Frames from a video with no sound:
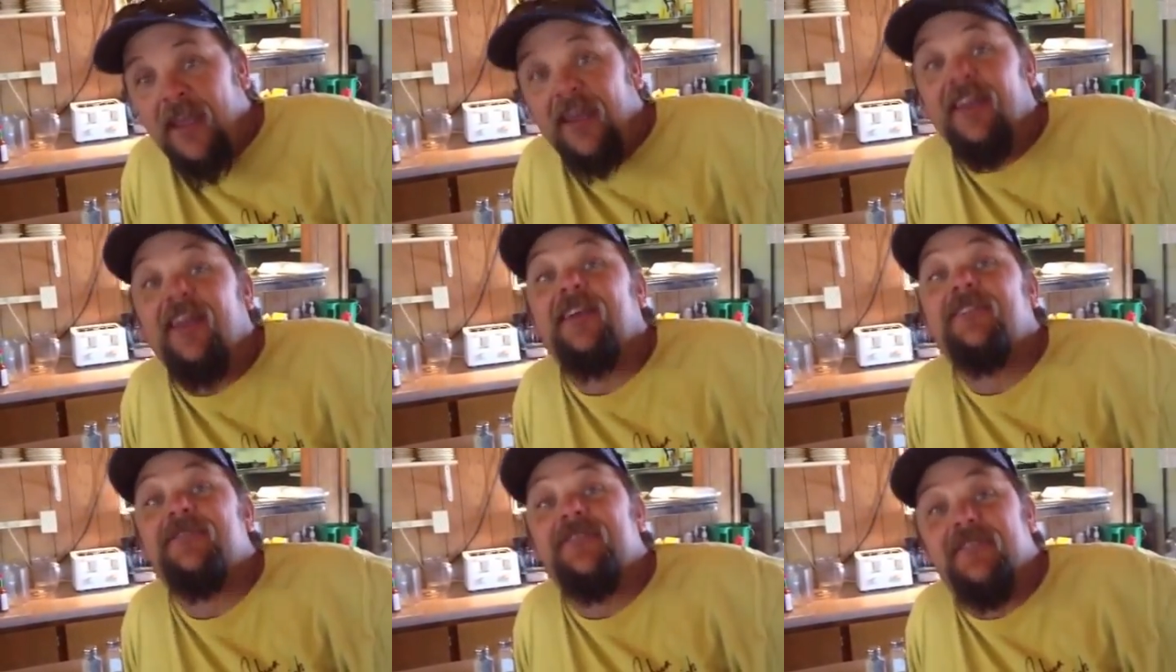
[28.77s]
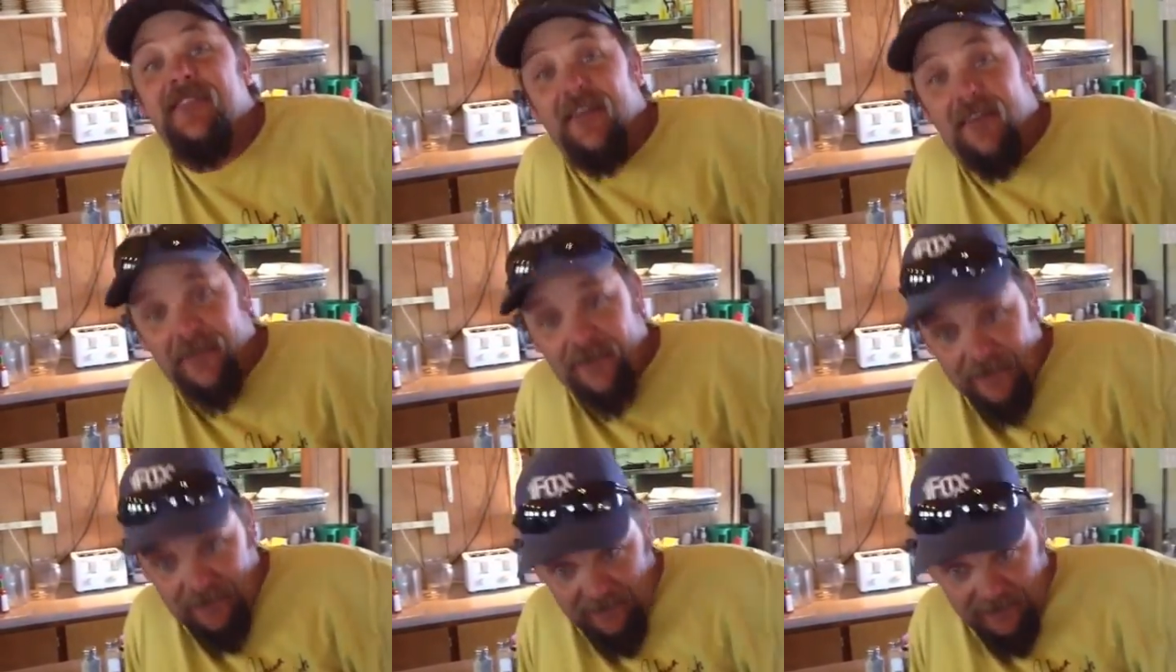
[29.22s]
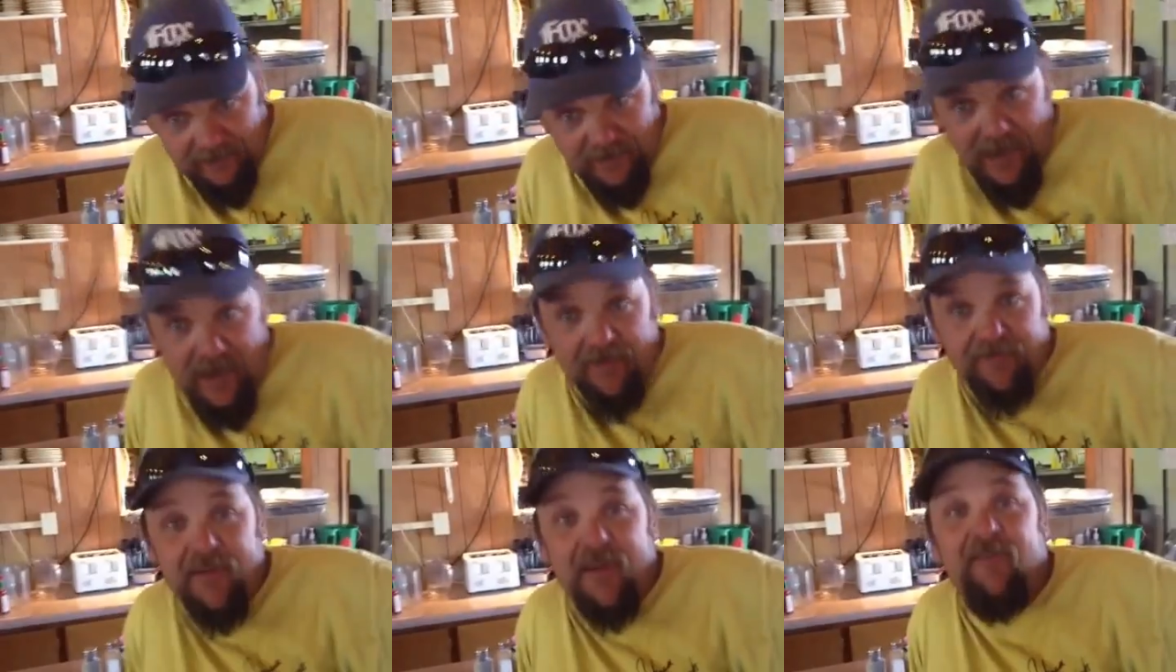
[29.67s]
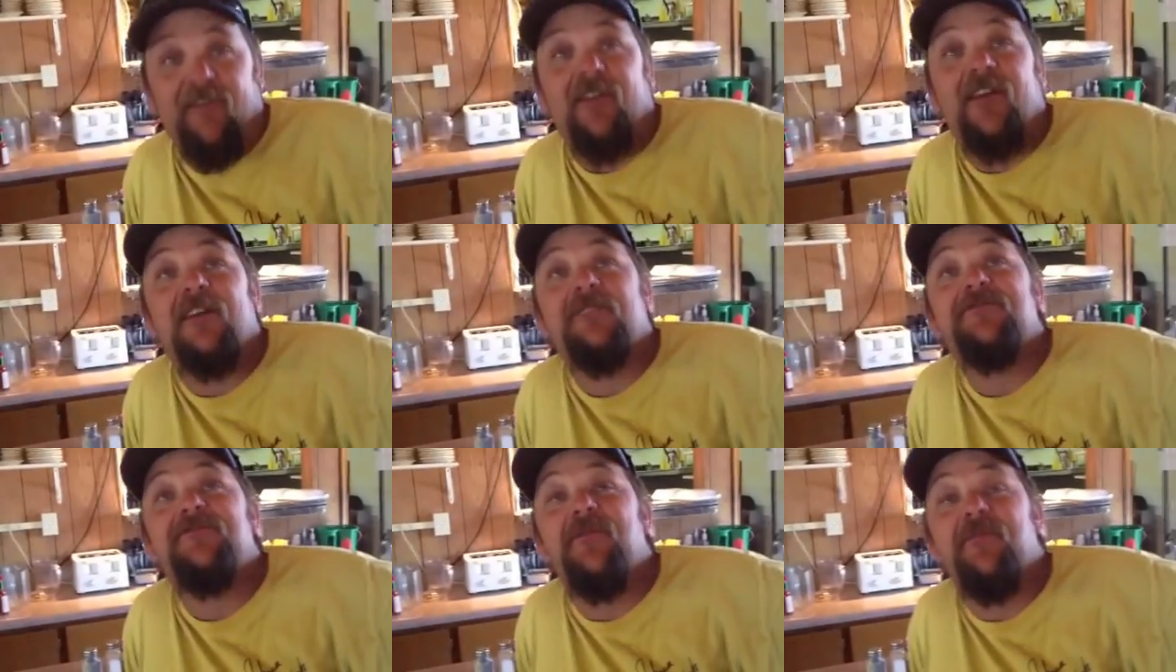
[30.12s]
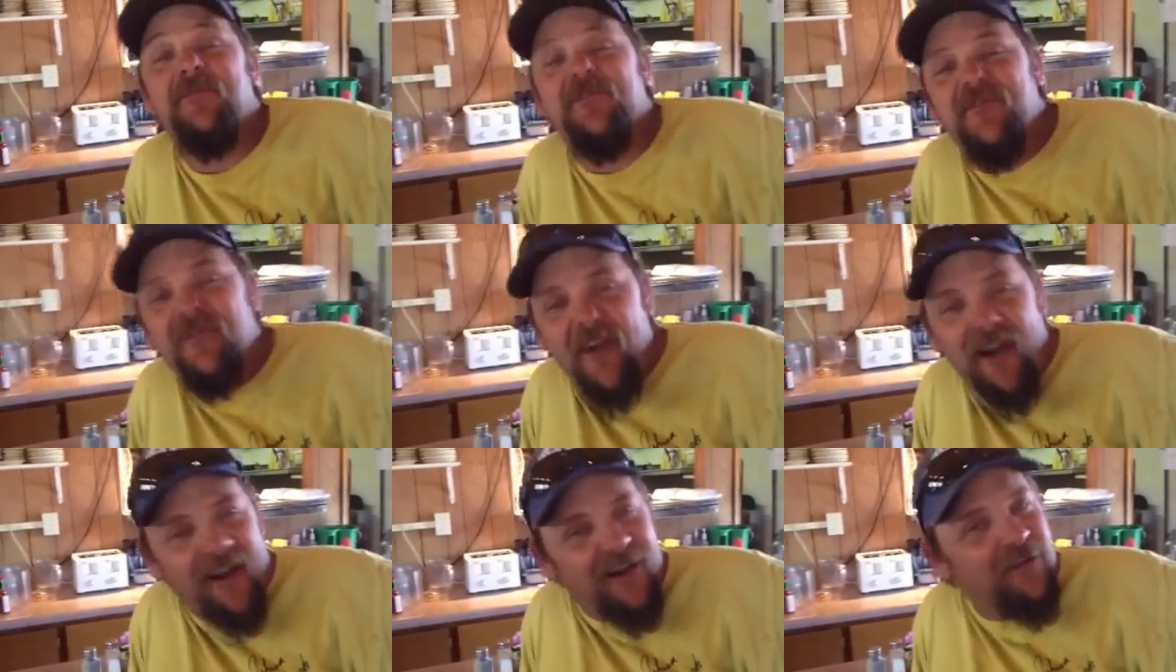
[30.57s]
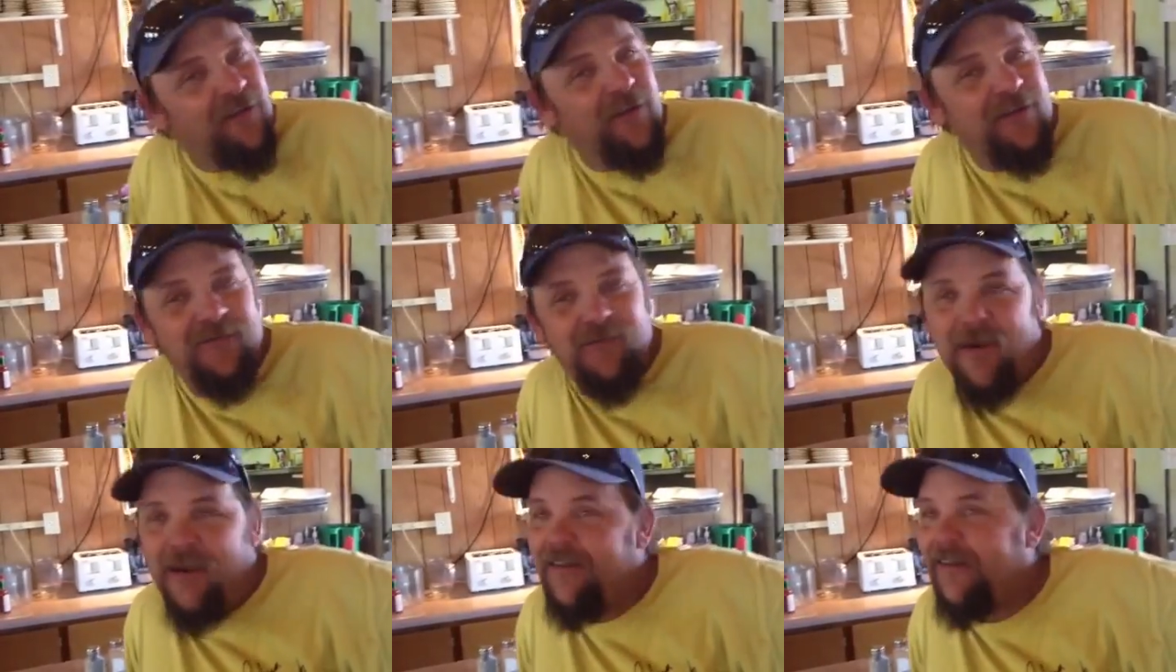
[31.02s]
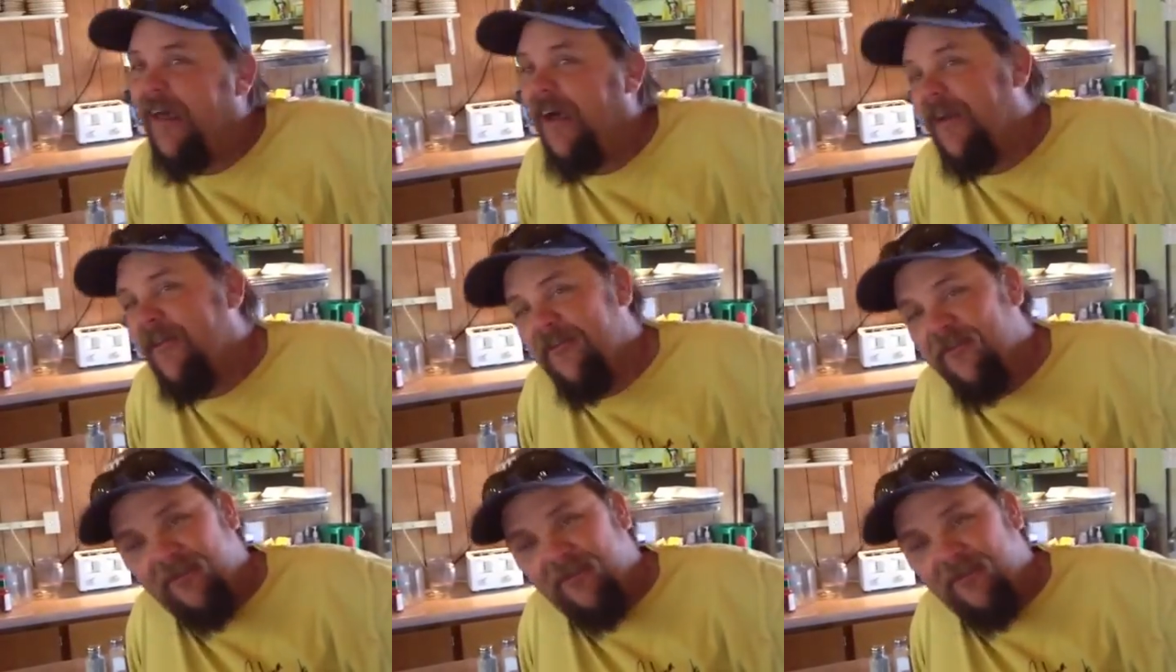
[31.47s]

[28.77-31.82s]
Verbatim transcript: Yes, it does. I've never cut so much firewood in my life.